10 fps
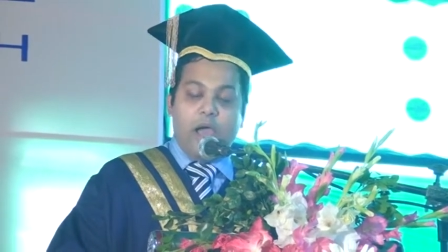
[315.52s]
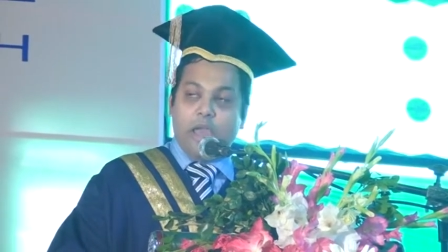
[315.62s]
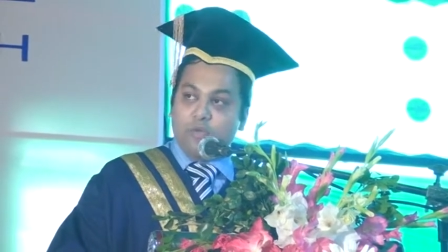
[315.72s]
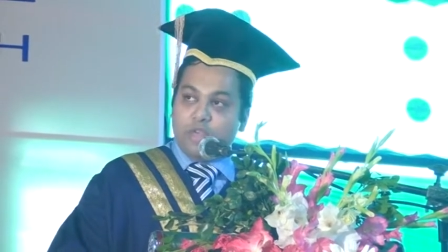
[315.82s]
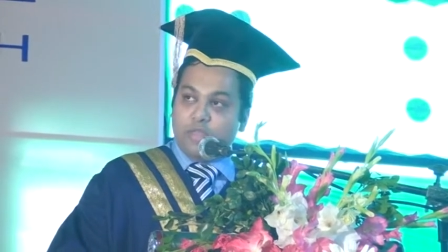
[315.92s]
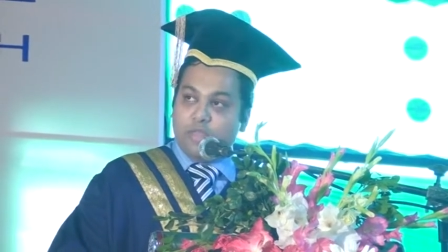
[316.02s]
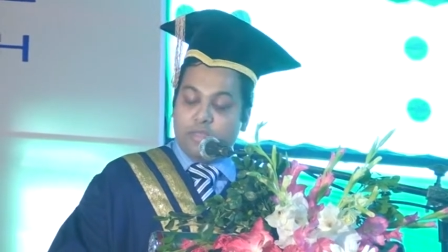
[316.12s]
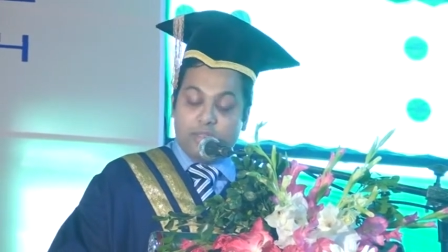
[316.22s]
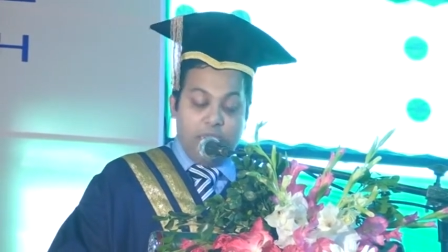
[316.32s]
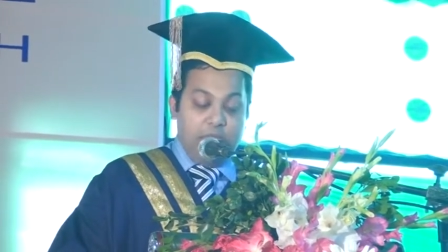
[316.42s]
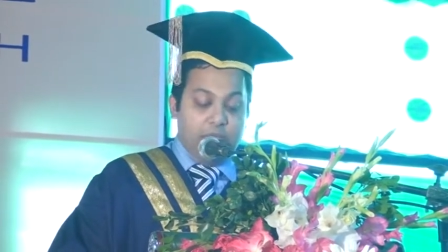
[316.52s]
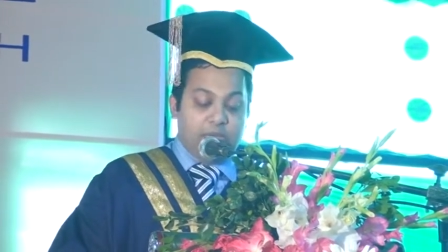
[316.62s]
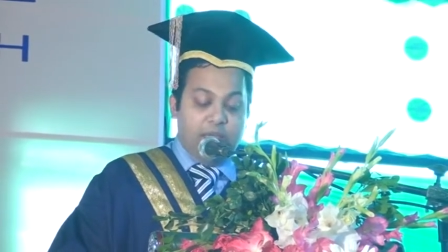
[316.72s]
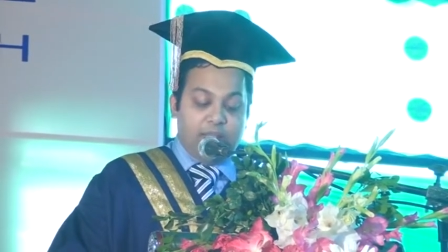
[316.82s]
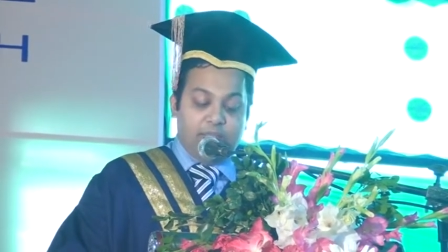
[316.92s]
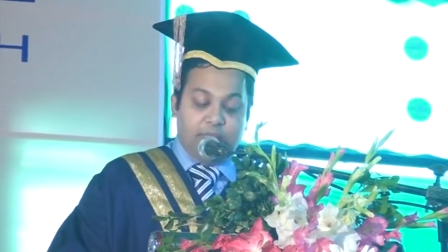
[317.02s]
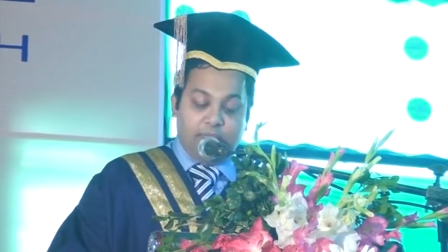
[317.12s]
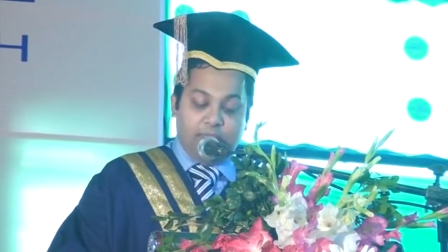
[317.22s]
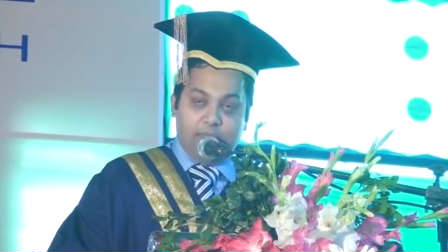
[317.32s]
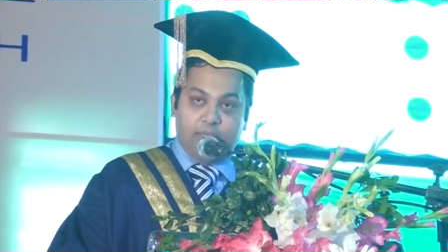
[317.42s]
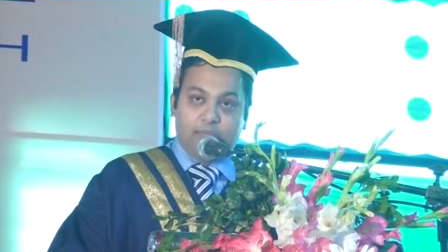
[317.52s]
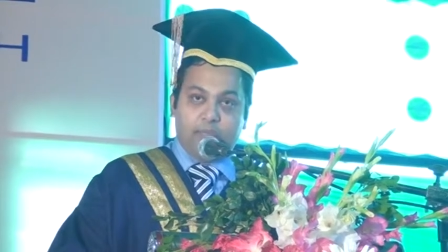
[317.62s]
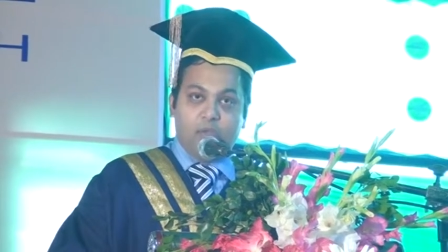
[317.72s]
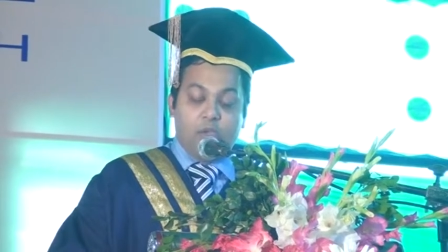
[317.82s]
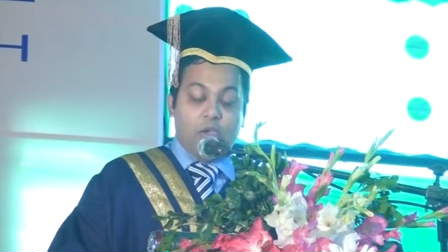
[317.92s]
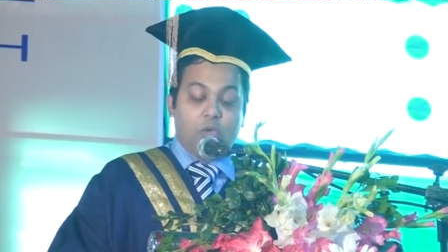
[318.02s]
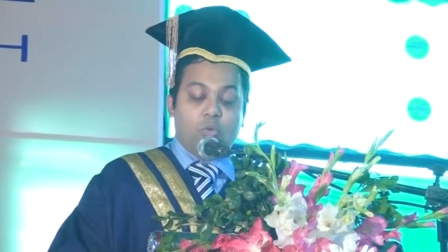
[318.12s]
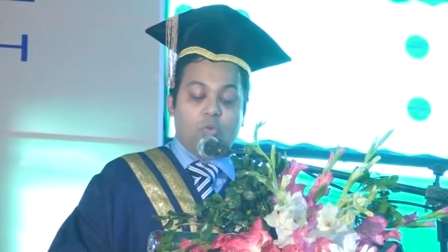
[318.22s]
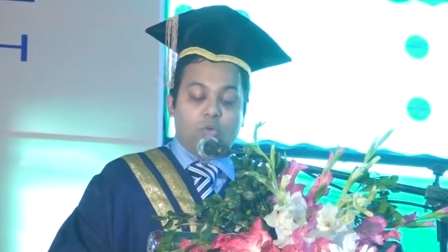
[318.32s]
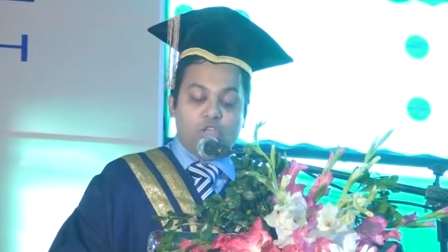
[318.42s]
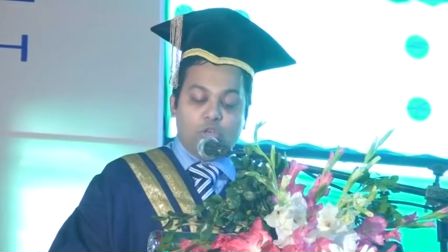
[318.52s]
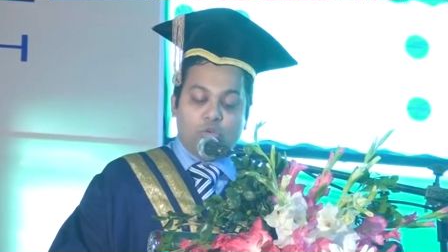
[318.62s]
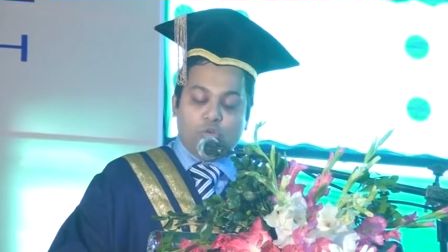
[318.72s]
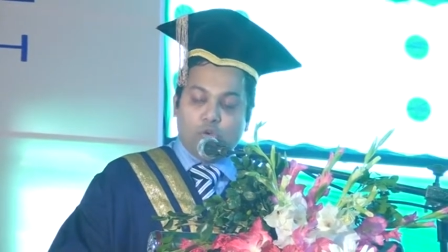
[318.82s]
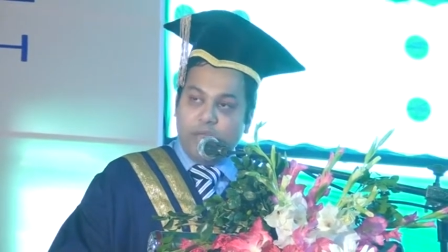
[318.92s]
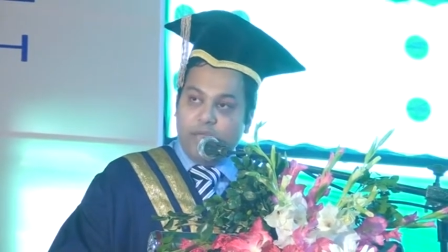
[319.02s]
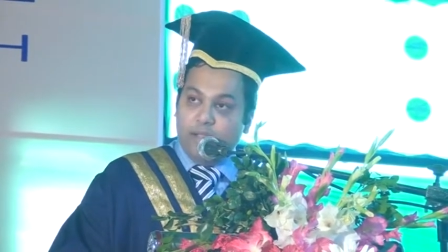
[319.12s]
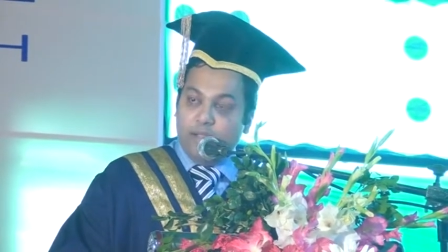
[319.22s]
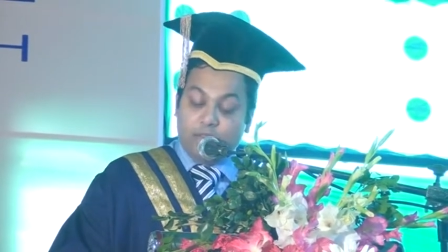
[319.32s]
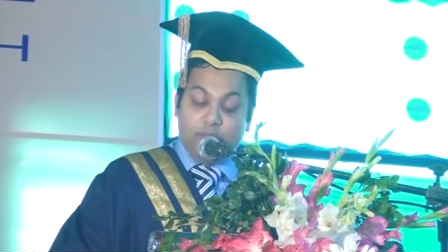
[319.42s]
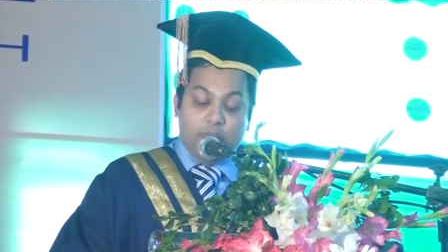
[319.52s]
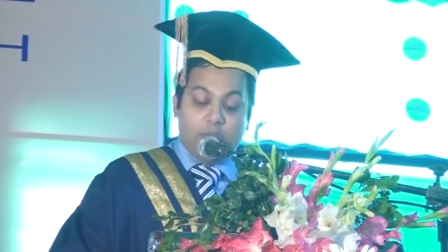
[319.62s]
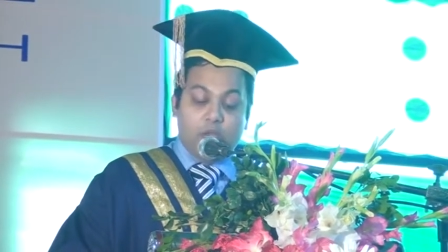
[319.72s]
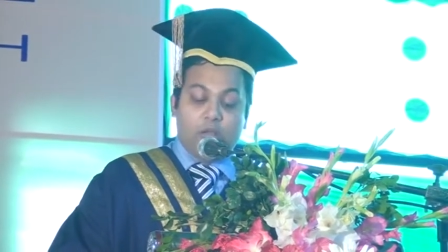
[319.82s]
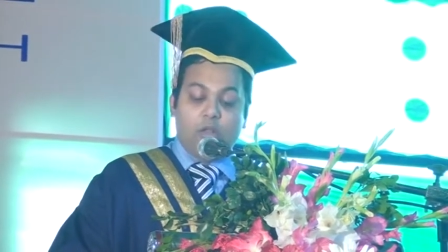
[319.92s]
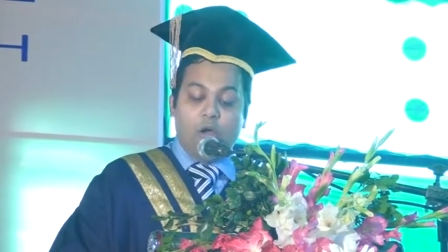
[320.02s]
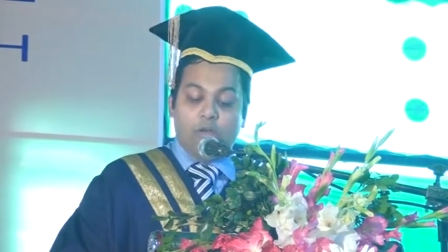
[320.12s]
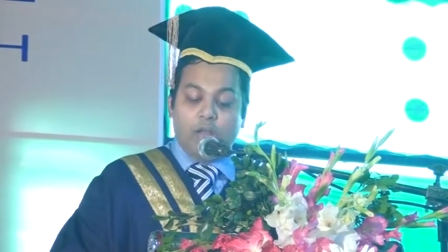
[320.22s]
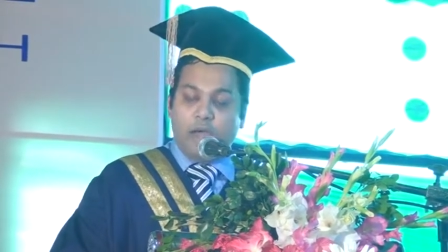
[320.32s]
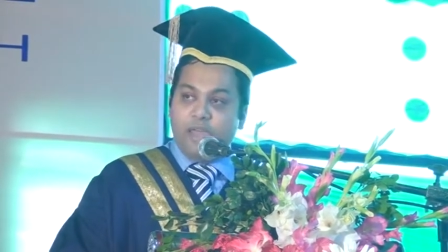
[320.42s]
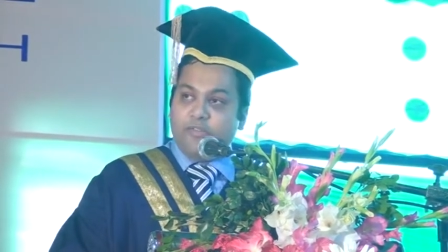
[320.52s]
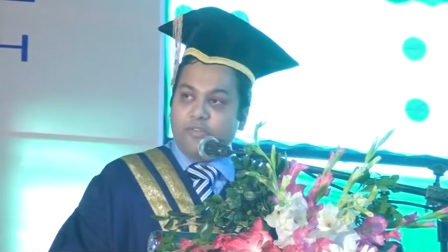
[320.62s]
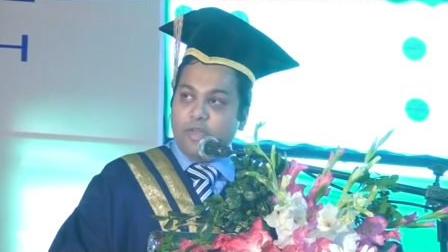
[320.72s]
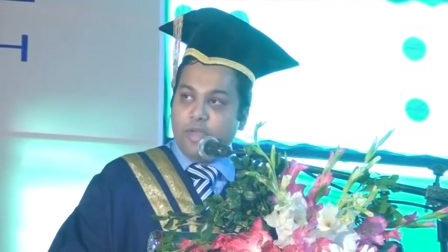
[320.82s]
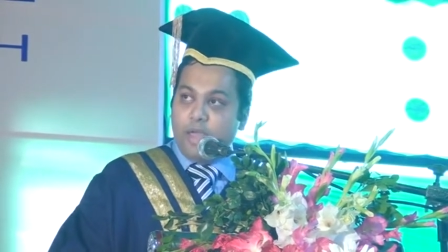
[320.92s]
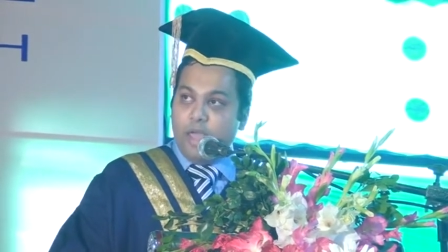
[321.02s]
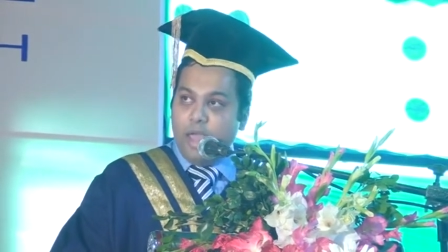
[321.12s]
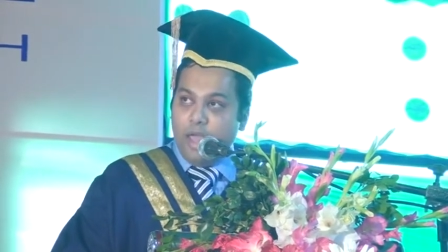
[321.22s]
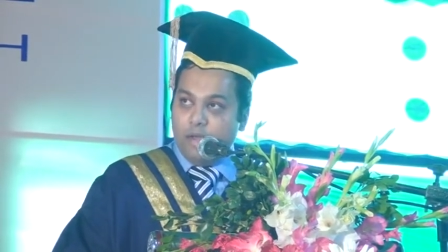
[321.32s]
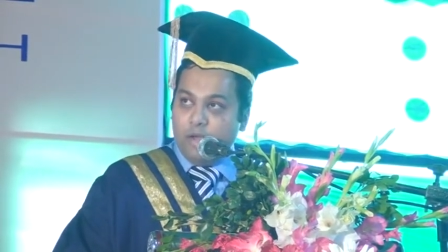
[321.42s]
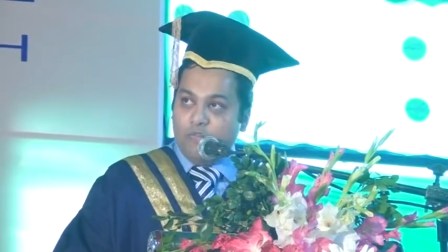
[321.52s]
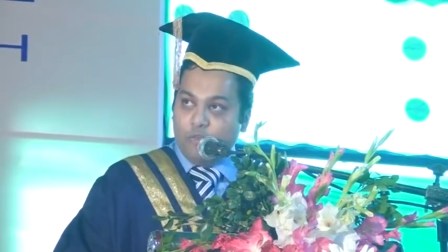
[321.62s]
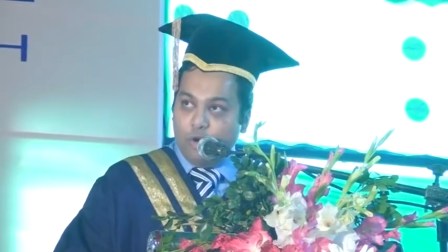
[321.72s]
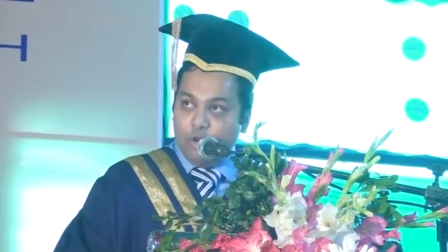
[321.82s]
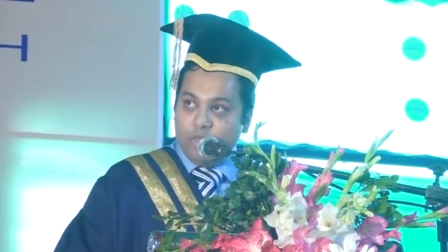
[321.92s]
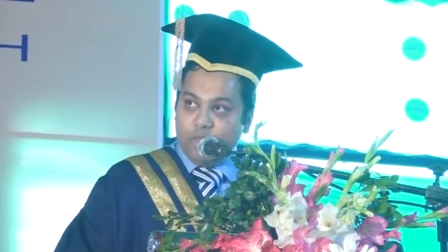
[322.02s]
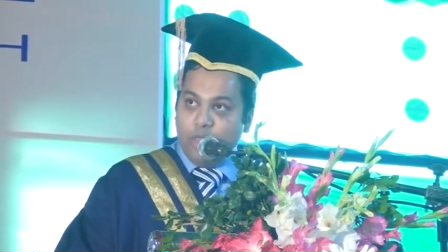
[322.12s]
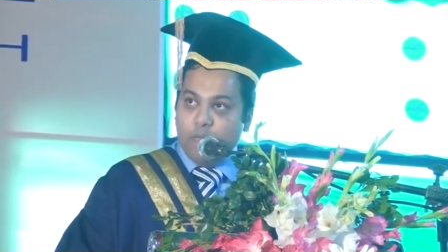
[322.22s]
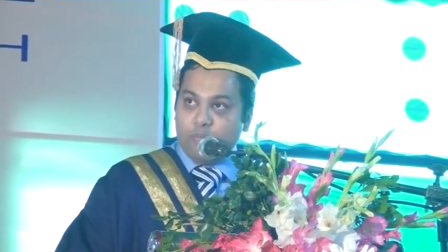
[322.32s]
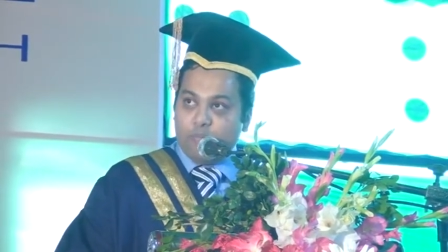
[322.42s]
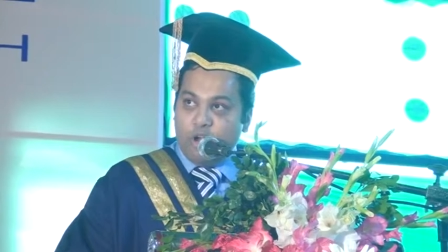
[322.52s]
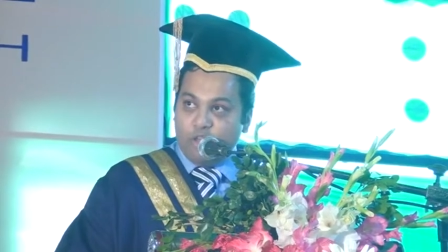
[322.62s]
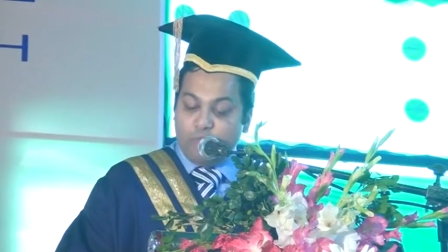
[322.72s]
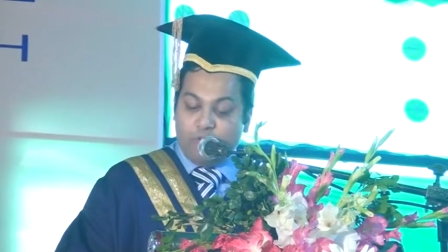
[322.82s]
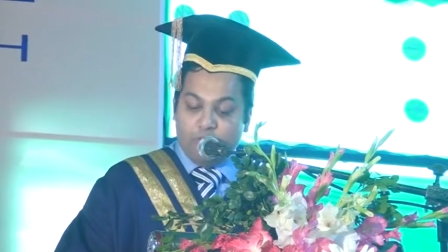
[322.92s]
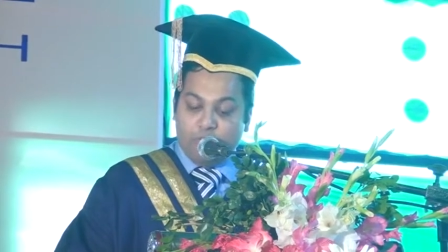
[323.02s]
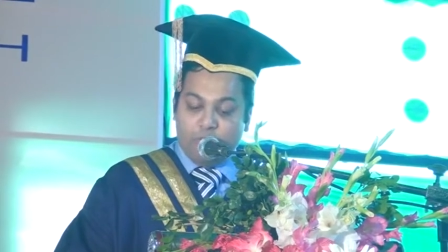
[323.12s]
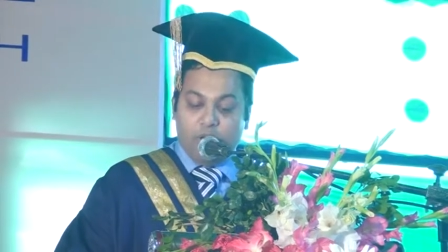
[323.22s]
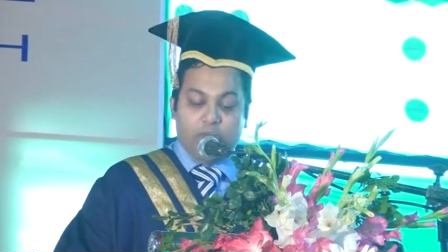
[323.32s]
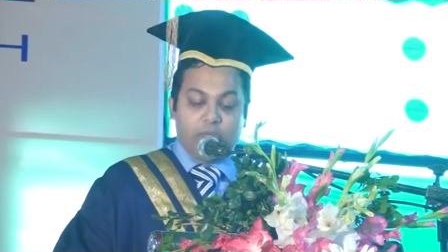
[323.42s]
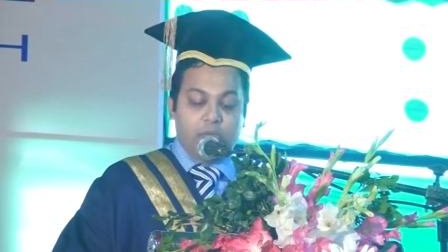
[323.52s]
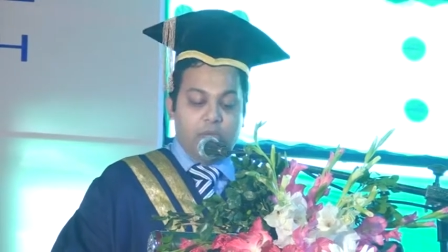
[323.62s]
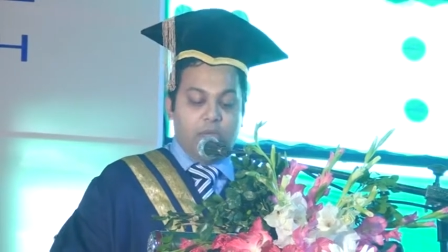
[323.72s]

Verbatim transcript: I wish this day a grand success. Wish you good health, long life, and of course, a prosperous one.